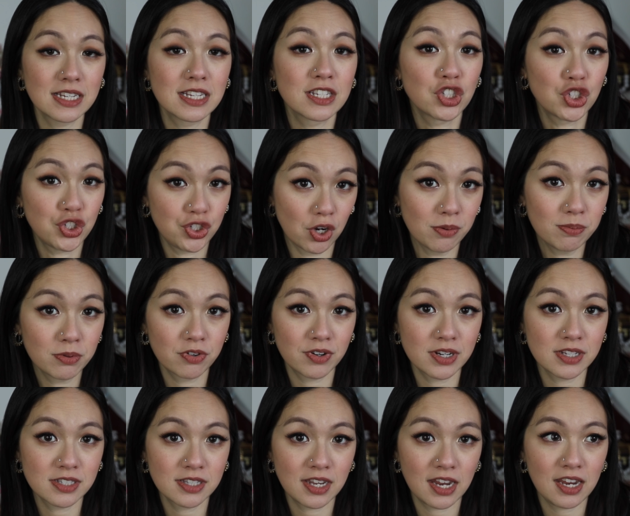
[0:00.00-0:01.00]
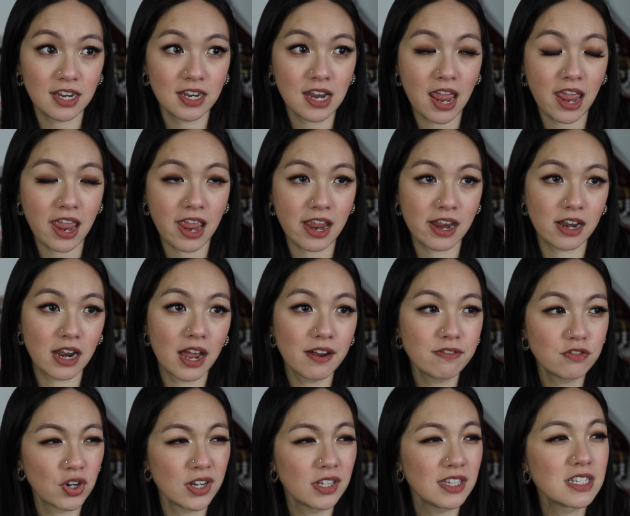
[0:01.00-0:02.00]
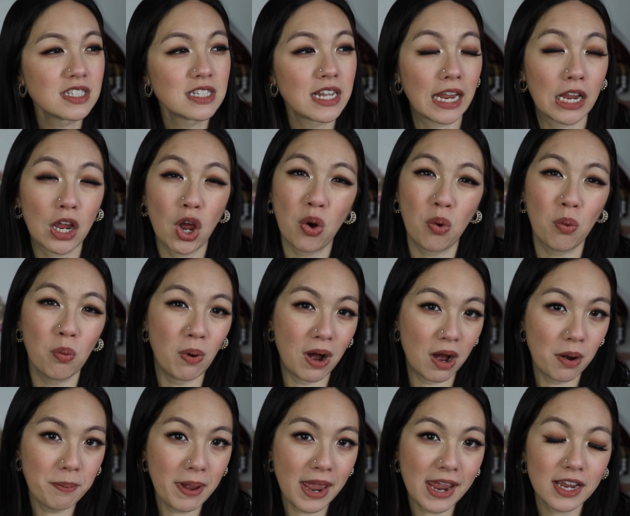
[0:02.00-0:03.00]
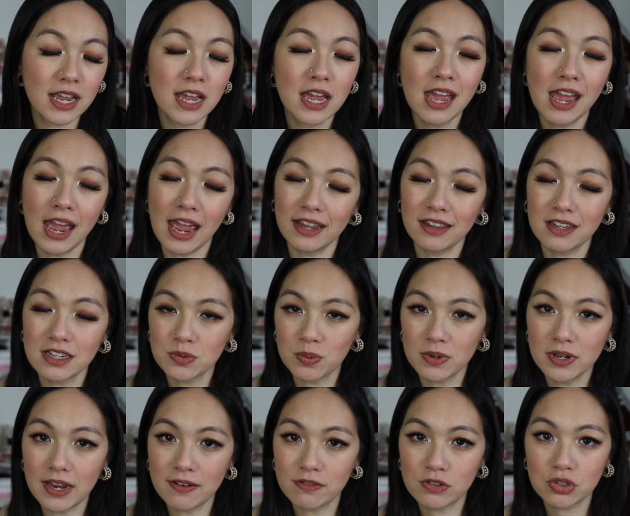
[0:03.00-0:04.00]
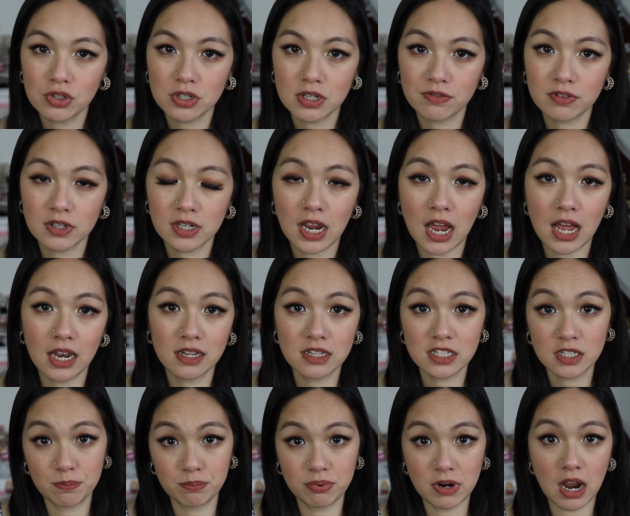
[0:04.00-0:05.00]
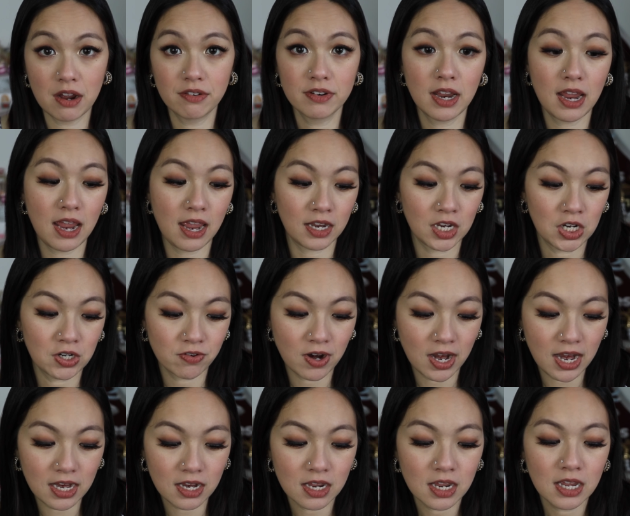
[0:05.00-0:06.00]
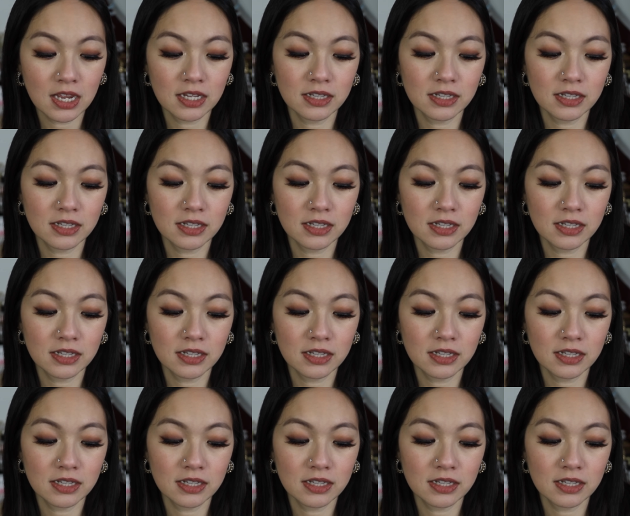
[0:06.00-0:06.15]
is Dope KRISTIN, and I've tried this like a while back, and this one have 2 different colors, brown and gray.